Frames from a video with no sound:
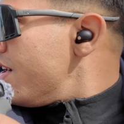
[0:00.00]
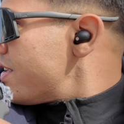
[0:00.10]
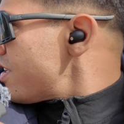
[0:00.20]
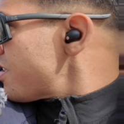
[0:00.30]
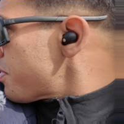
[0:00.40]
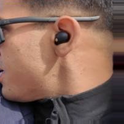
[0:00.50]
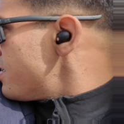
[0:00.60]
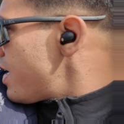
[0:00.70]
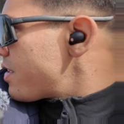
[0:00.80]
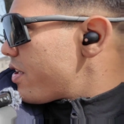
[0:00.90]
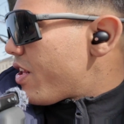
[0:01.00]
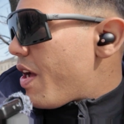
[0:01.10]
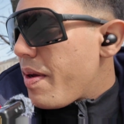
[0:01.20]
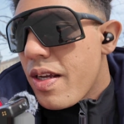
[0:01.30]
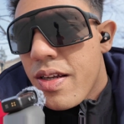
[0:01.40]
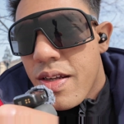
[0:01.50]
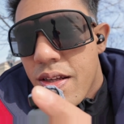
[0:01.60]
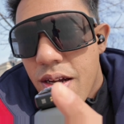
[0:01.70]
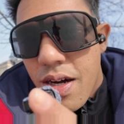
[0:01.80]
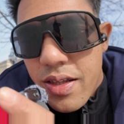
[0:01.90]
I saw some kids actually climbing
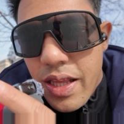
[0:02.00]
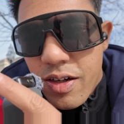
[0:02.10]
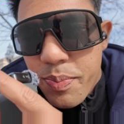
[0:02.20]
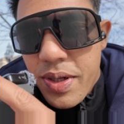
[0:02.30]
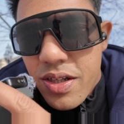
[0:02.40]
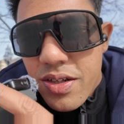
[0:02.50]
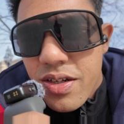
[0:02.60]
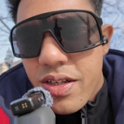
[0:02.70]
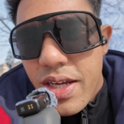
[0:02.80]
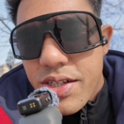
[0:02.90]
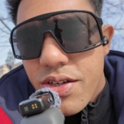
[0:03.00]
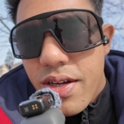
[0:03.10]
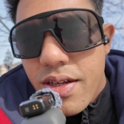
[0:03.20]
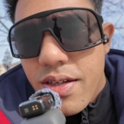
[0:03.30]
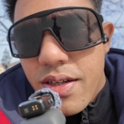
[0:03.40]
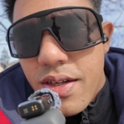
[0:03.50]
on that little pillar yesterday.